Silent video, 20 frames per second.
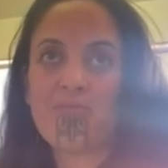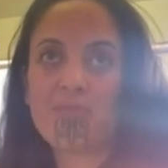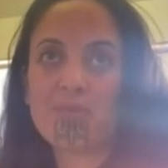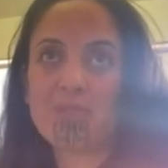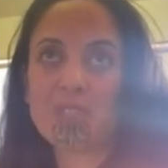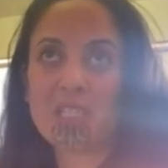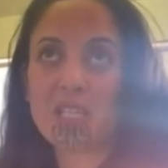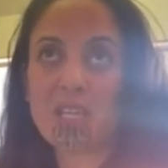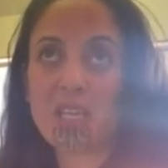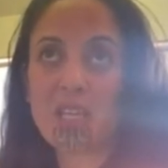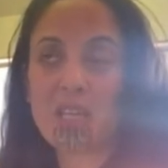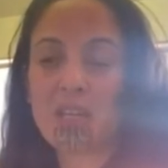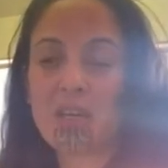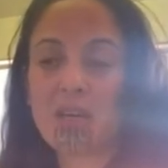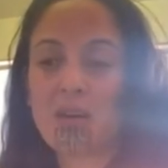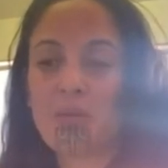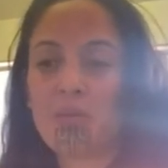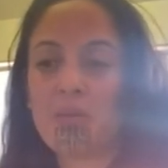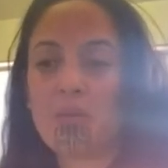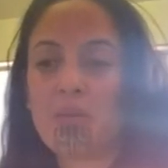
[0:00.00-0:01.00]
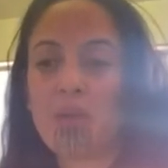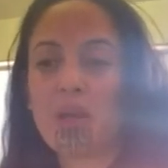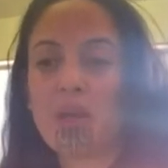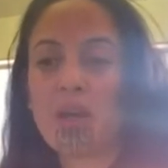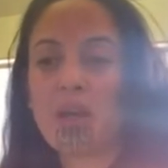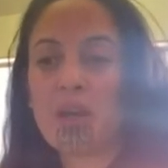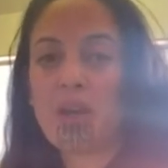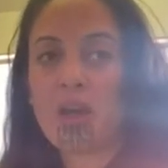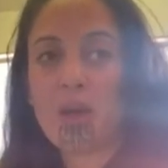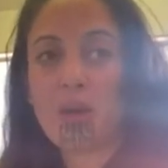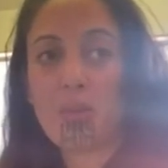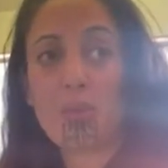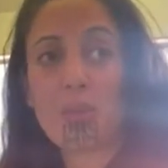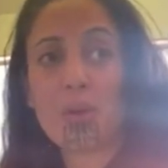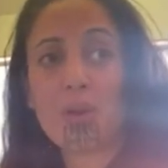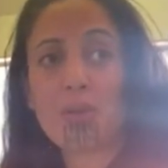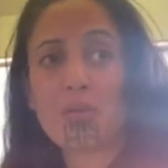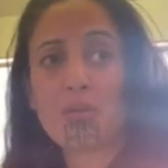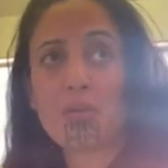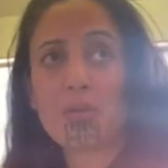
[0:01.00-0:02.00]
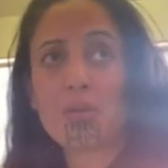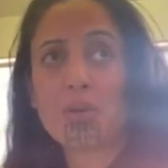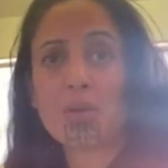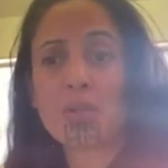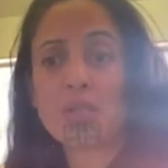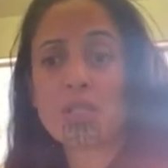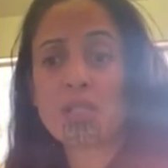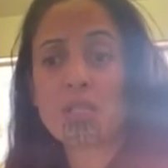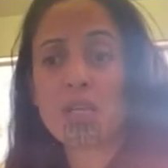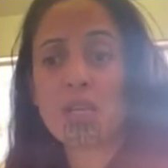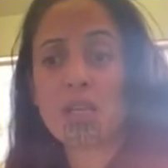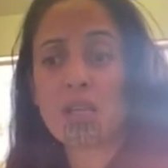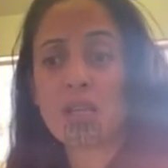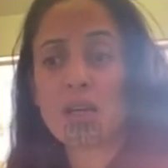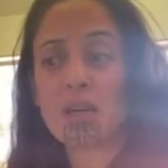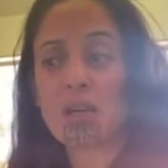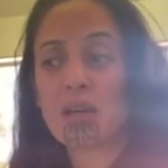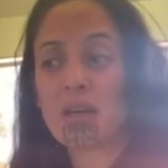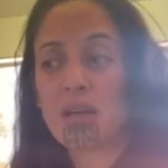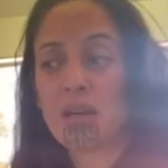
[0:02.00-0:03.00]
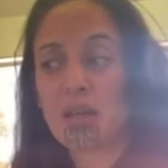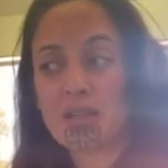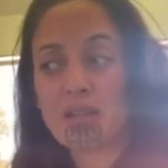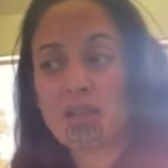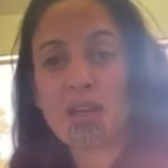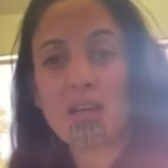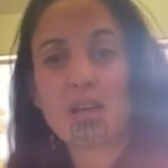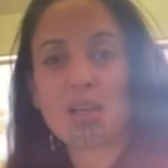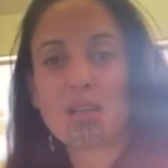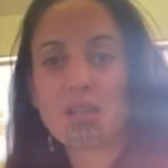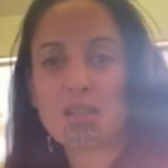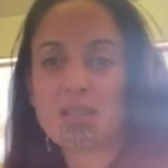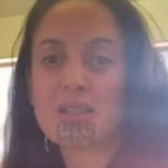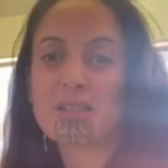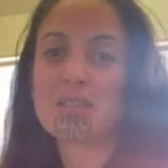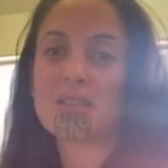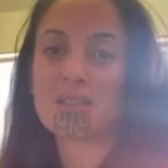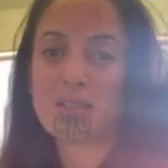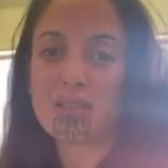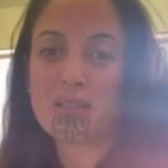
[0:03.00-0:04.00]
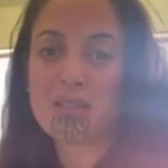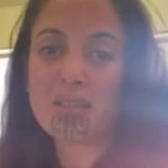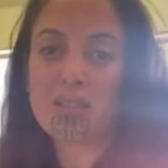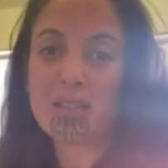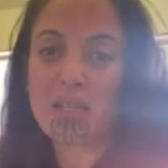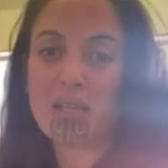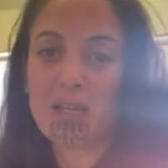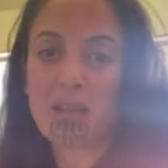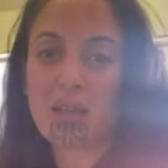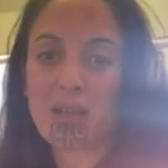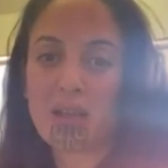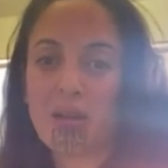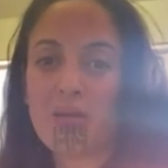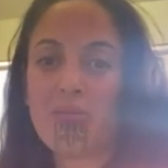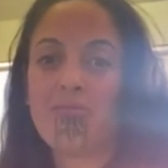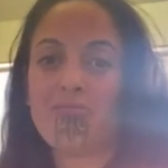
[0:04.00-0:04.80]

together and be a voice together and act together.